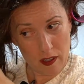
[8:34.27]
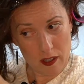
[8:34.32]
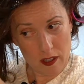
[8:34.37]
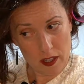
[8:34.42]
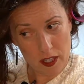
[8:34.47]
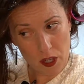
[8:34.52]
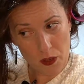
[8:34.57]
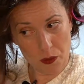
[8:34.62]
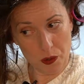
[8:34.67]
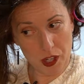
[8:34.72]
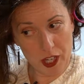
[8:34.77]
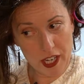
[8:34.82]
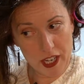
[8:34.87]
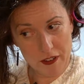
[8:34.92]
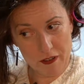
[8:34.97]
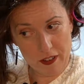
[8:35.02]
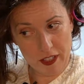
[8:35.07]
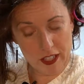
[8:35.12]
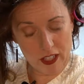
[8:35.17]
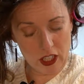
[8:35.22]
Don't worry
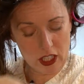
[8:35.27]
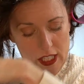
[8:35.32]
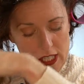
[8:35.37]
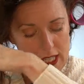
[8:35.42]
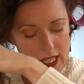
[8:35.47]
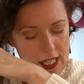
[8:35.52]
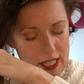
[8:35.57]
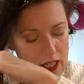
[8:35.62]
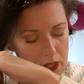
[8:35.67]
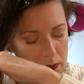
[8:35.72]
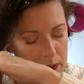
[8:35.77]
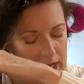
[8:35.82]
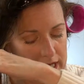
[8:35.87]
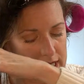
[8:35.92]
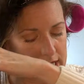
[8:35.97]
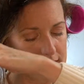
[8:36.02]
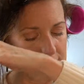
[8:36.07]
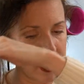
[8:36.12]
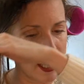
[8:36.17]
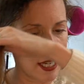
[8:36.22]
if it looks a little
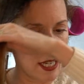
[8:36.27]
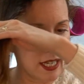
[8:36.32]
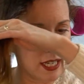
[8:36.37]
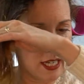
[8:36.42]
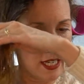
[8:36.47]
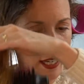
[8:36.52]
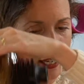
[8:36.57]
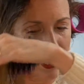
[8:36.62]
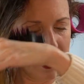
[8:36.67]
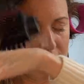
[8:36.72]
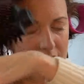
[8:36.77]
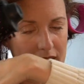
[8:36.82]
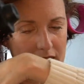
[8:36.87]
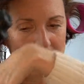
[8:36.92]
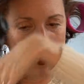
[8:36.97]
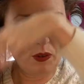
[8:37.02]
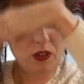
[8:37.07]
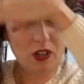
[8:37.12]
messy. It will